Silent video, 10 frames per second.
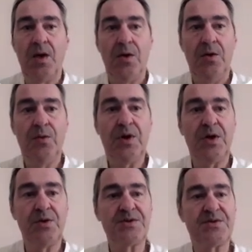You can
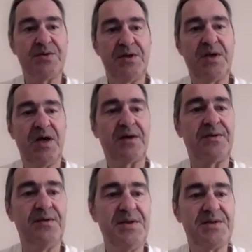also
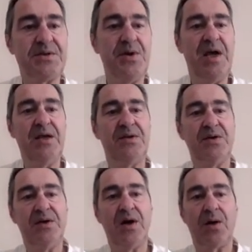detect this trait
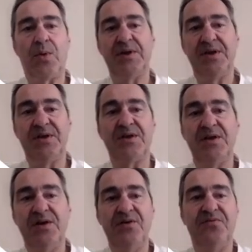in a
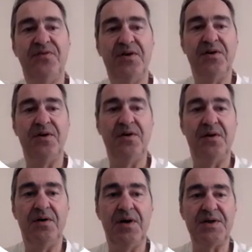quantitative
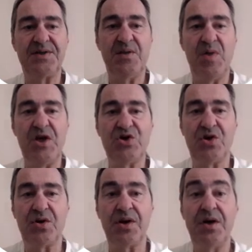
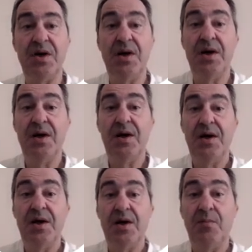estimation
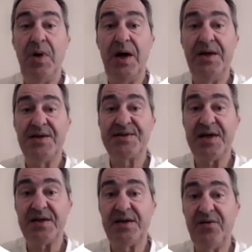by
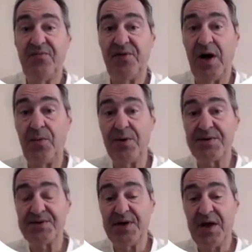dissecting
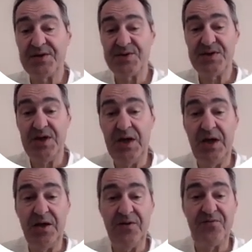flowers as you
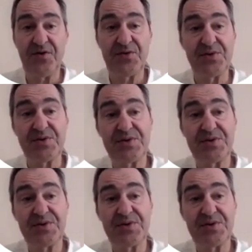see in the photos.